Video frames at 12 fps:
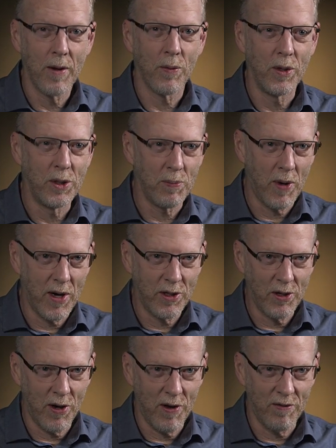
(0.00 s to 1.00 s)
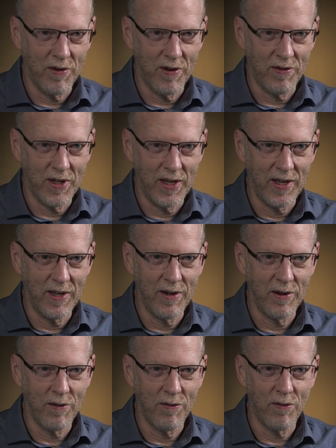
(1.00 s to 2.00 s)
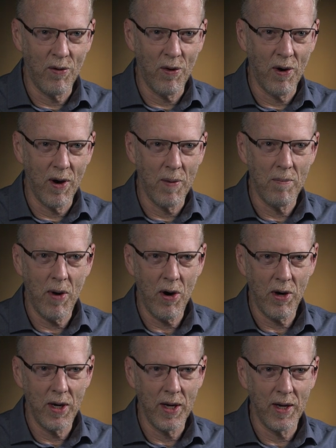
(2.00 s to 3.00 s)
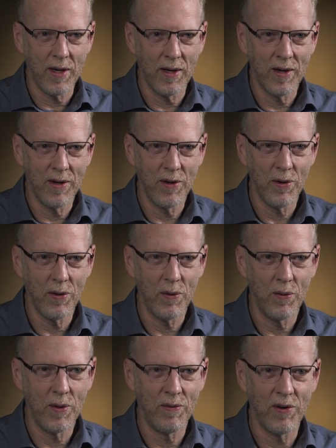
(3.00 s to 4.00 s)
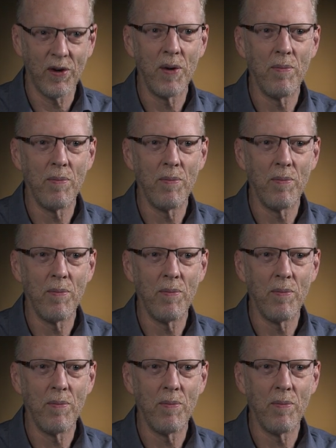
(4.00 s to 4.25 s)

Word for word: respond to all 50 for a market with very